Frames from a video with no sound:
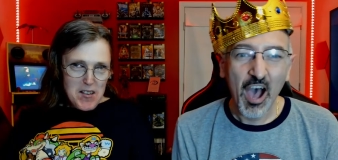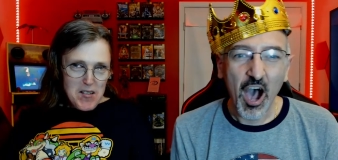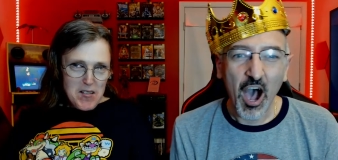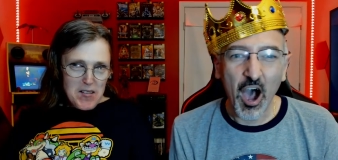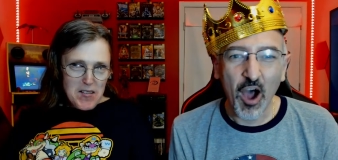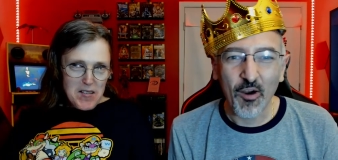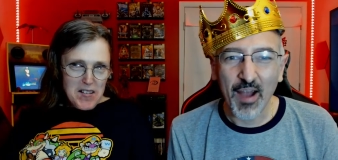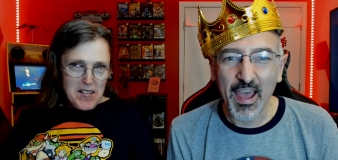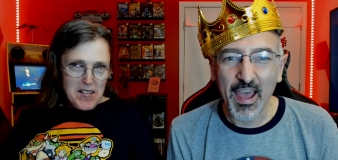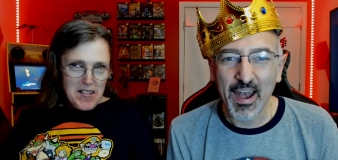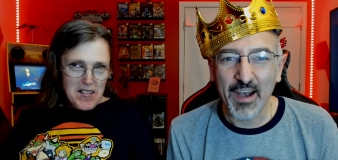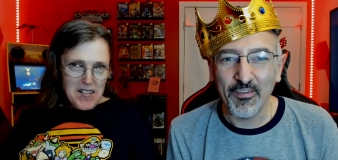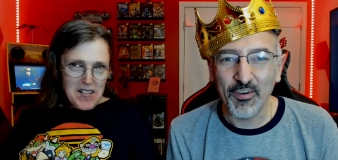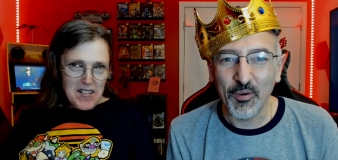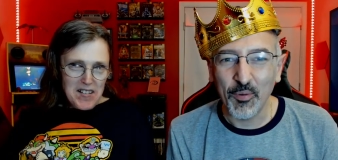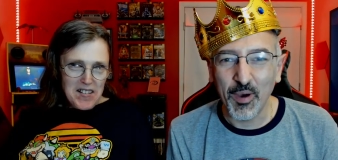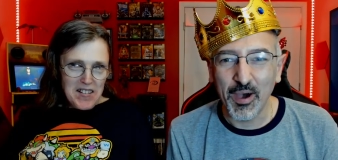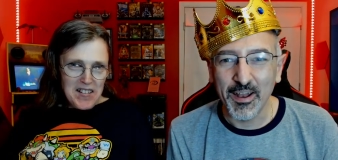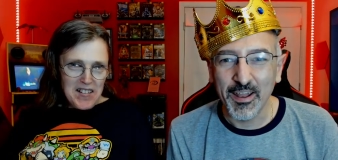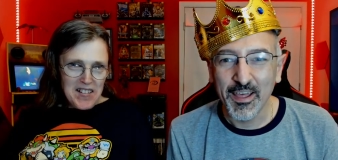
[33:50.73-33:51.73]
Speaker 1: All right,
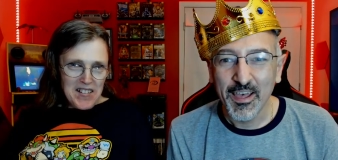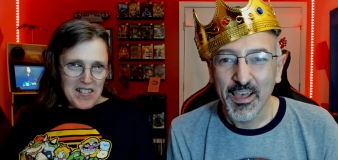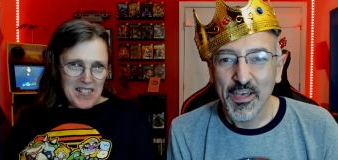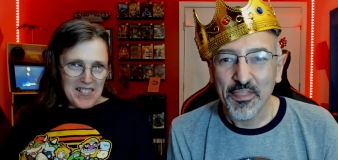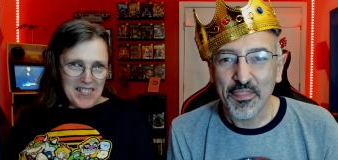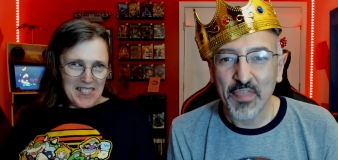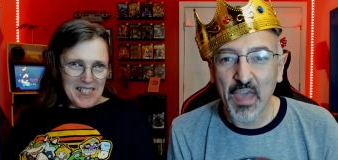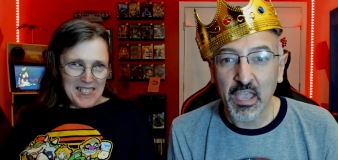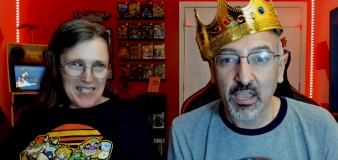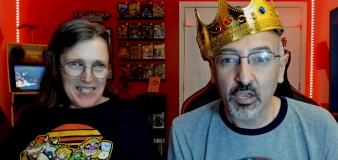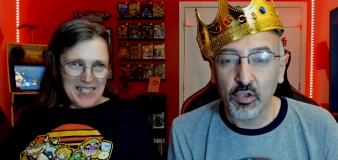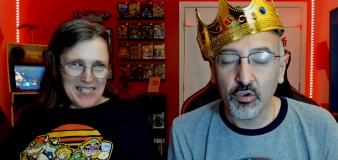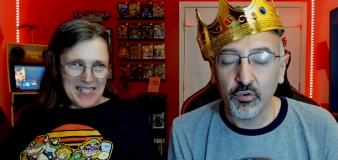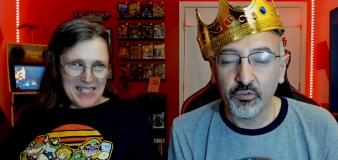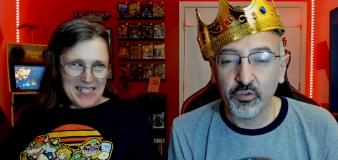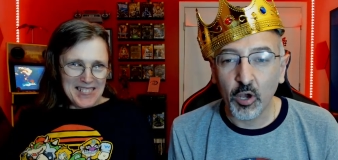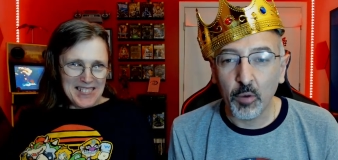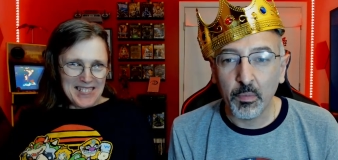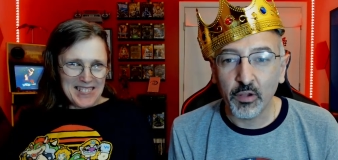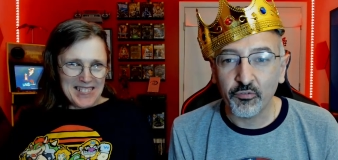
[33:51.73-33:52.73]
everyone. Thank you
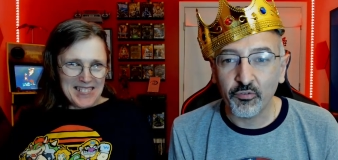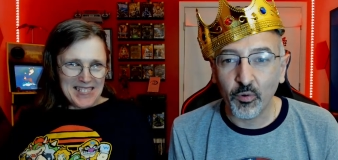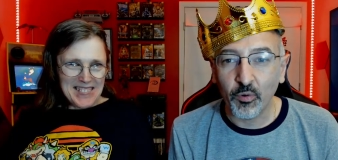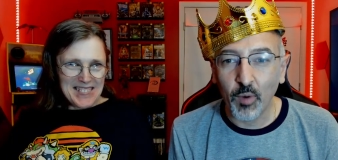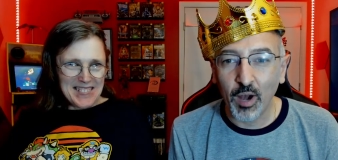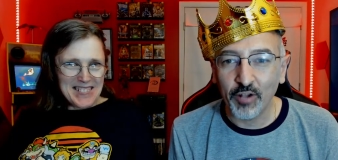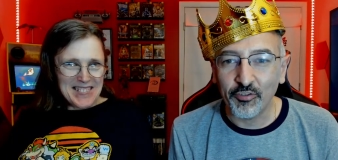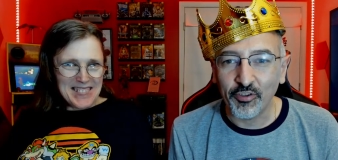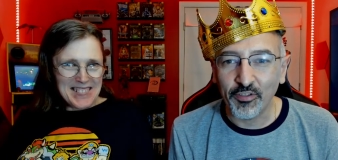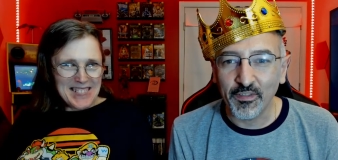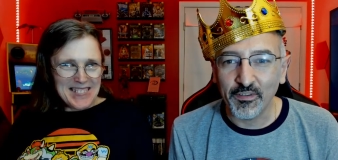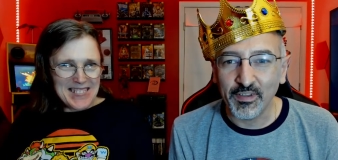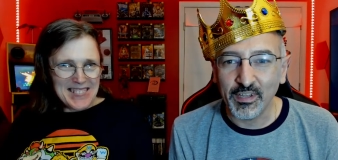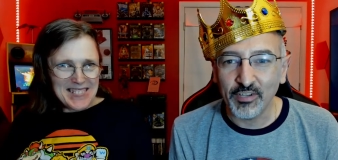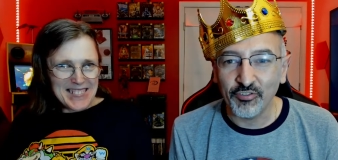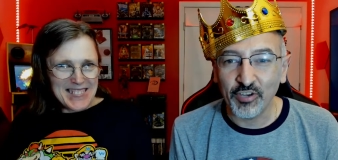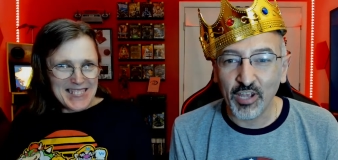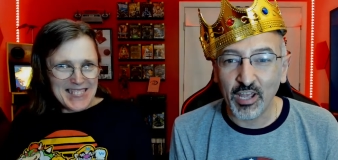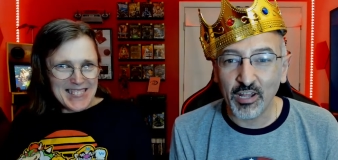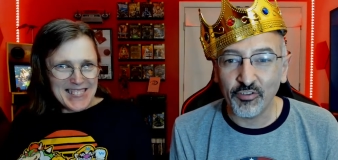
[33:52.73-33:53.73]
so much for watching the
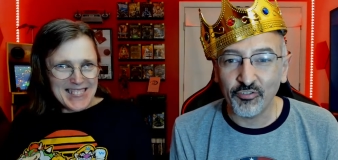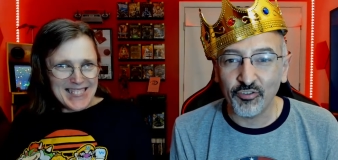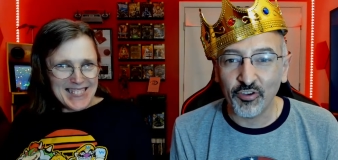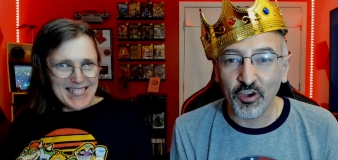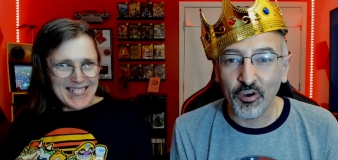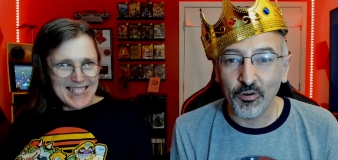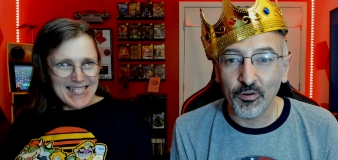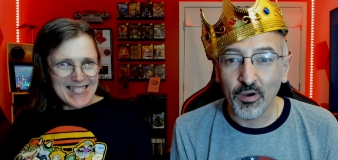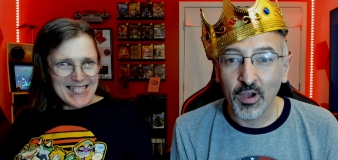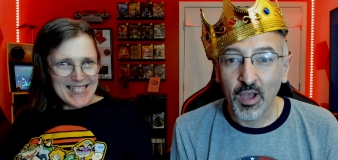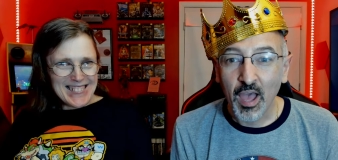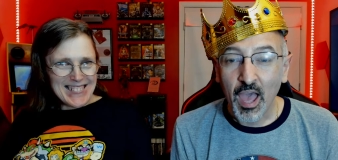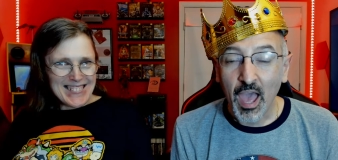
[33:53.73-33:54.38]
TGH show.